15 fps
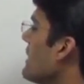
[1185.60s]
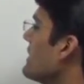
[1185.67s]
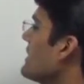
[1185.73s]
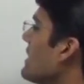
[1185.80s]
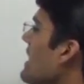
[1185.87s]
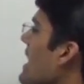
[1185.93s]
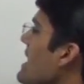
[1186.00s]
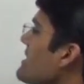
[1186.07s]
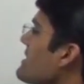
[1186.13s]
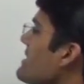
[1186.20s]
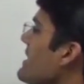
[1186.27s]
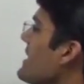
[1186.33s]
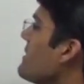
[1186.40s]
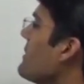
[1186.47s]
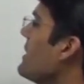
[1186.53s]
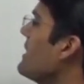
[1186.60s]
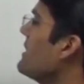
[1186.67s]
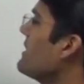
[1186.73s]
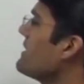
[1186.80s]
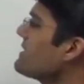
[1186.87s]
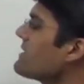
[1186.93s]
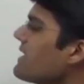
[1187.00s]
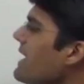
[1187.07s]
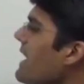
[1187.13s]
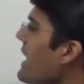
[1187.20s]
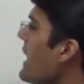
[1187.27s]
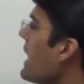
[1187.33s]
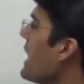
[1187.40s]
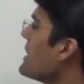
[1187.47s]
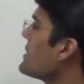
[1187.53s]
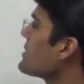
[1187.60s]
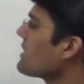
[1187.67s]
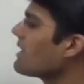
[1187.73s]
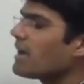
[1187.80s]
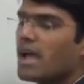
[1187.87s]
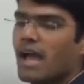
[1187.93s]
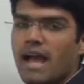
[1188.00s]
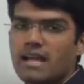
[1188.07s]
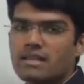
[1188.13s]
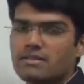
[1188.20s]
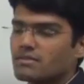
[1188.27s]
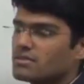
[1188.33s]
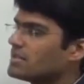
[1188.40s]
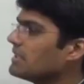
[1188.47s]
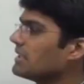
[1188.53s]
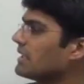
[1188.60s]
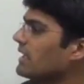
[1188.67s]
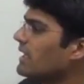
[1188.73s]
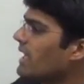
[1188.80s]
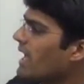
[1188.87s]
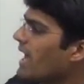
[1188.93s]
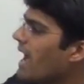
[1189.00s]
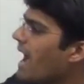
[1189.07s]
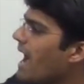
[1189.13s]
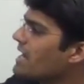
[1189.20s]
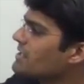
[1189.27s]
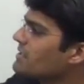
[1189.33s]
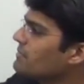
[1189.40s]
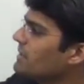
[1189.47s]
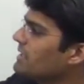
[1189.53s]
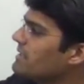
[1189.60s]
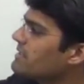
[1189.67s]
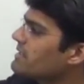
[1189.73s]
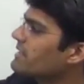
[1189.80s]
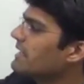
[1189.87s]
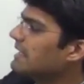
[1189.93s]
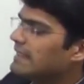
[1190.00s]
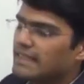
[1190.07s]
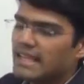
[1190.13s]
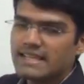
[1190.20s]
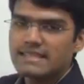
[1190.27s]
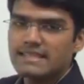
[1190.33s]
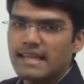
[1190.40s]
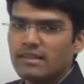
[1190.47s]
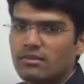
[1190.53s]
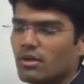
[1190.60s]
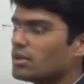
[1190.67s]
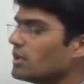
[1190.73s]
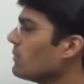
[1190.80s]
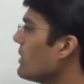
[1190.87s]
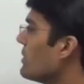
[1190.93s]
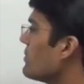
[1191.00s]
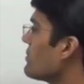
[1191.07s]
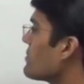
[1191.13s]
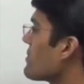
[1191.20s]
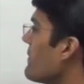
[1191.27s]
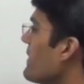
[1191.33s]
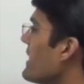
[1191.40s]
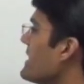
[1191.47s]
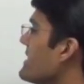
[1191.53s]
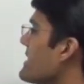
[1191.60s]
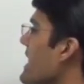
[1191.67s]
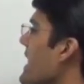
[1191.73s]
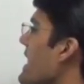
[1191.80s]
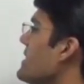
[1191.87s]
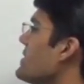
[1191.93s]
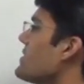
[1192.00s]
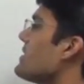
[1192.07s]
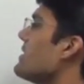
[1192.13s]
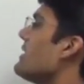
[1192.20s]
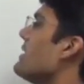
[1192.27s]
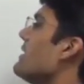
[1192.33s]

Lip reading: And the last statement here is H#G. Hash means less than or equal to, so we can say H